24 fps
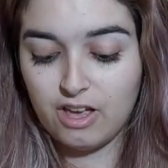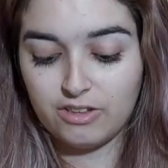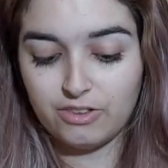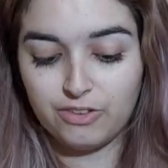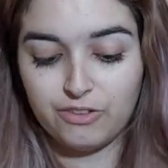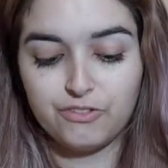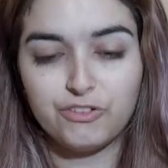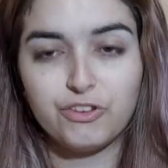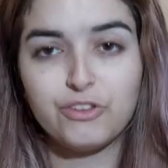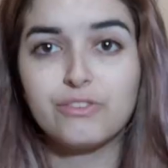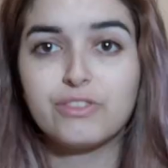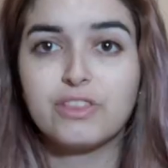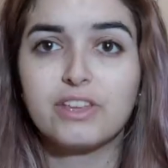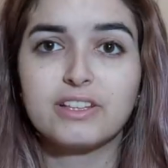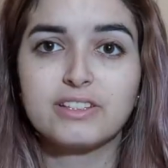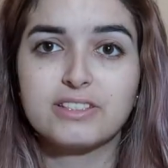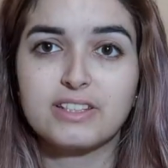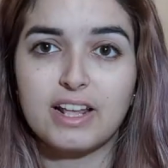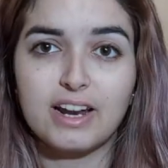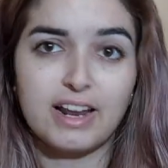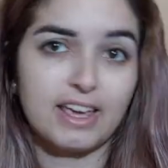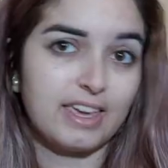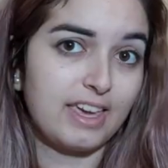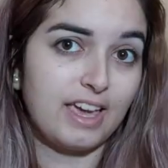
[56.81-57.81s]
the few things
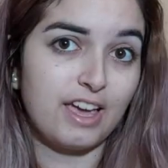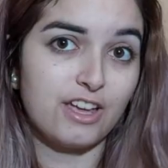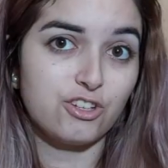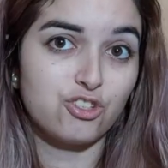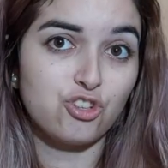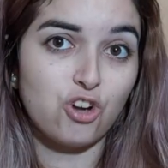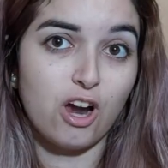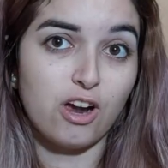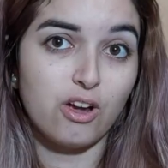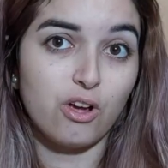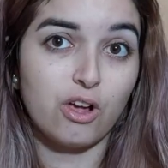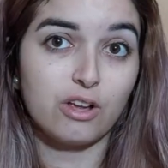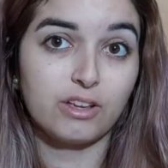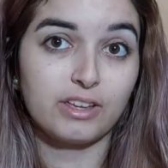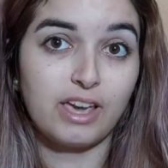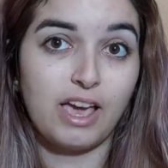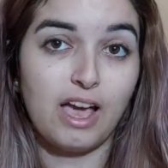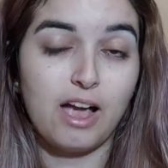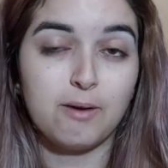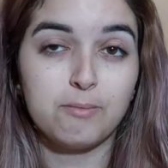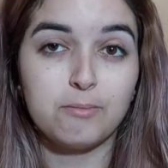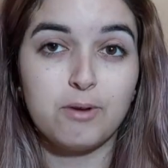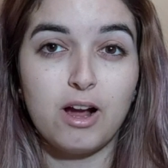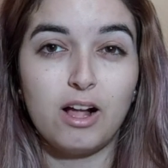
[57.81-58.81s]
that I can try on
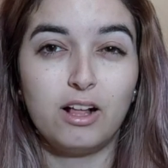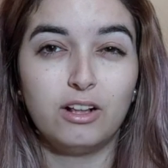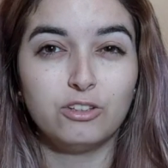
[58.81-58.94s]
camera,